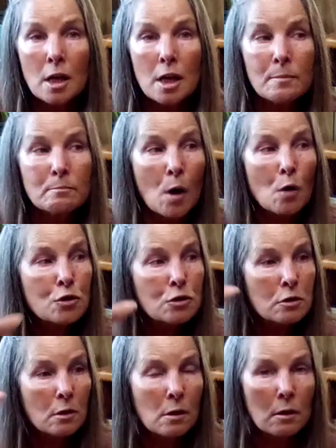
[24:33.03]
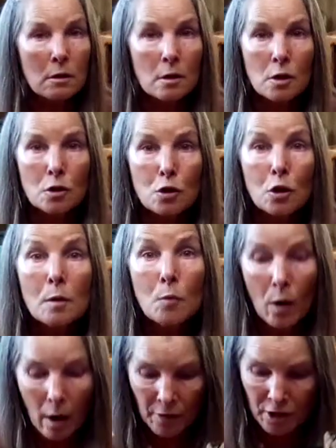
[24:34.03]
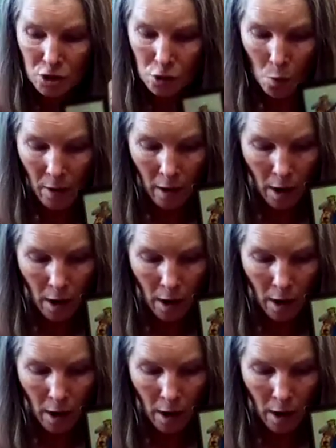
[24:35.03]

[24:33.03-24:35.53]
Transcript: emotional turmoil that's going